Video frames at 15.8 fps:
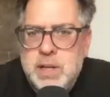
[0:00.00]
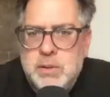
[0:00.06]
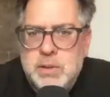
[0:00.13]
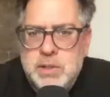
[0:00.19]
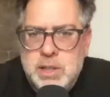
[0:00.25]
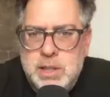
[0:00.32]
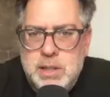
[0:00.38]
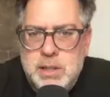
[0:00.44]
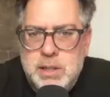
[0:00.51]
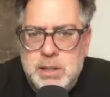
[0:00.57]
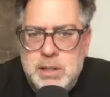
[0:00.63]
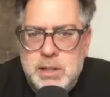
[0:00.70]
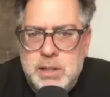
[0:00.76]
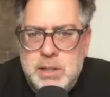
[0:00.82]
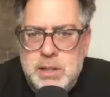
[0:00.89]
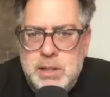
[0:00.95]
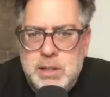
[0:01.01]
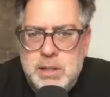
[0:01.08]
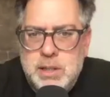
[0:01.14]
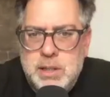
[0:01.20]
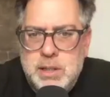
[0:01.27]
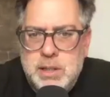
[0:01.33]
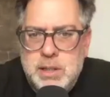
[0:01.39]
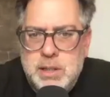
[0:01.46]
or CEOs from my
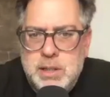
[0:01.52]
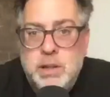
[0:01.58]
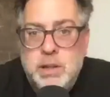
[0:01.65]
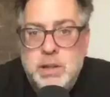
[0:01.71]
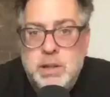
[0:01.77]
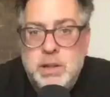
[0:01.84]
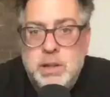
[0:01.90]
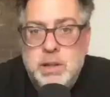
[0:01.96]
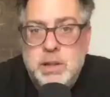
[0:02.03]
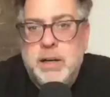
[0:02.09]
portfolio